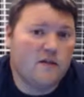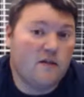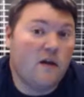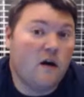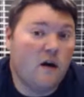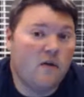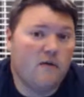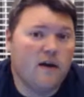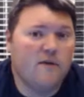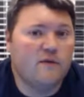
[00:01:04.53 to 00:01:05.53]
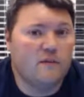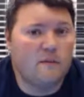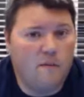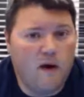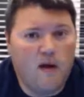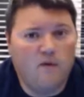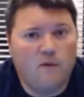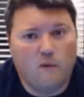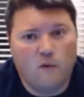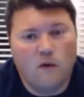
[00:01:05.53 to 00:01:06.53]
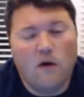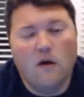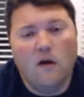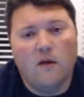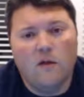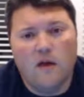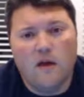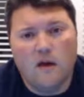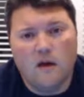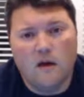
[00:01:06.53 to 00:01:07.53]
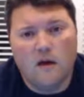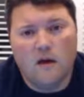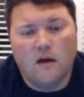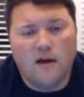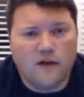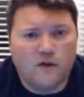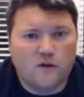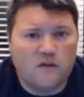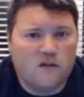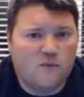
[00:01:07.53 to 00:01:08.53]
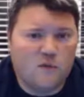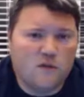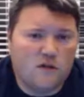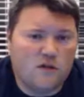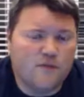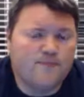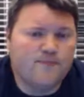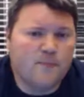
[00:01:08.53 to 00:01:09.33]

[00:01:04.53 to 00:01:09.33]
to get authorized for them to pay for the gastric sleeve procedure.